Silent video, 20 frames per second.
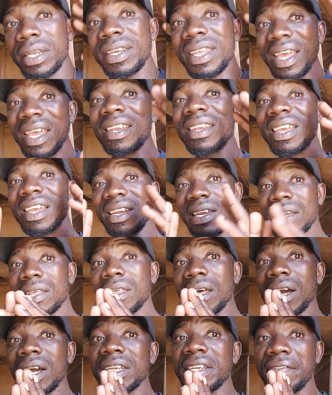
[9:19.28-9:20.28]
Then any
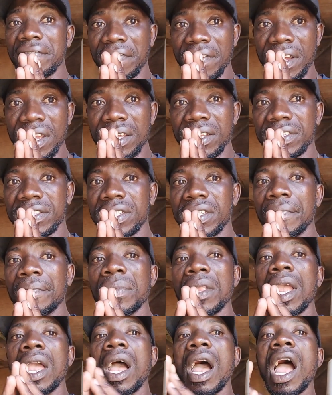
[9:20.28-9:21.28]
other advice
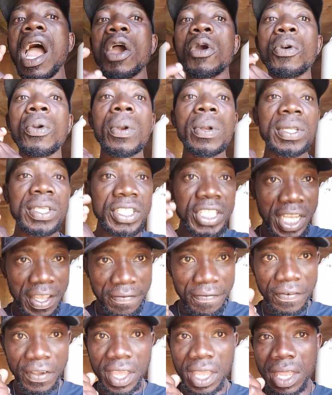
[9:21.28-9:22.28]
I will
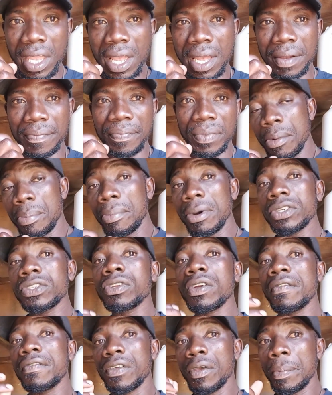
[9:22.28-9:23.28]
give here,
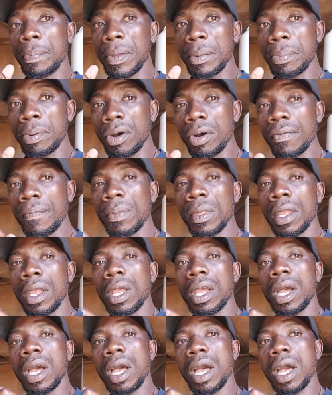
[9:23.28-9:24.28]
most of you people,
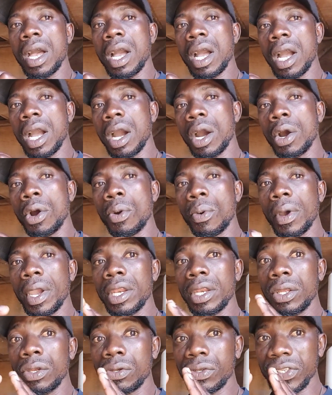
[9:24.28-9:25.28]

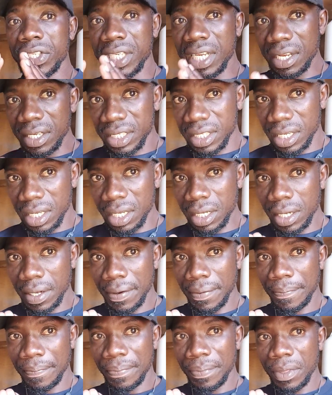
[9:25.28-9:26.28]
when you're starting,
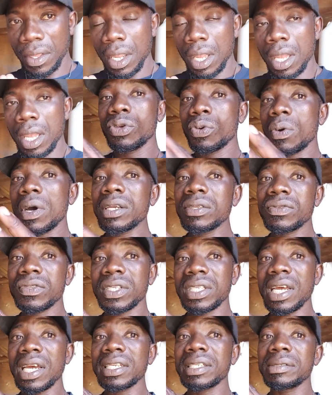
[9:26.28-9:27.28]
you want to
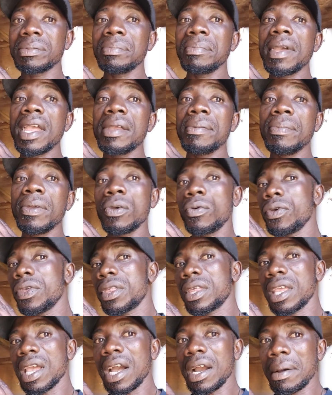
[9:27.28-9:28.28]
start maybe
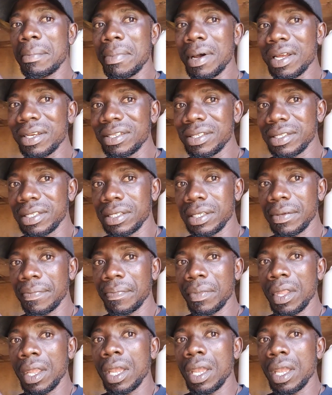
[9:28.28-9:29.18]
with younger birds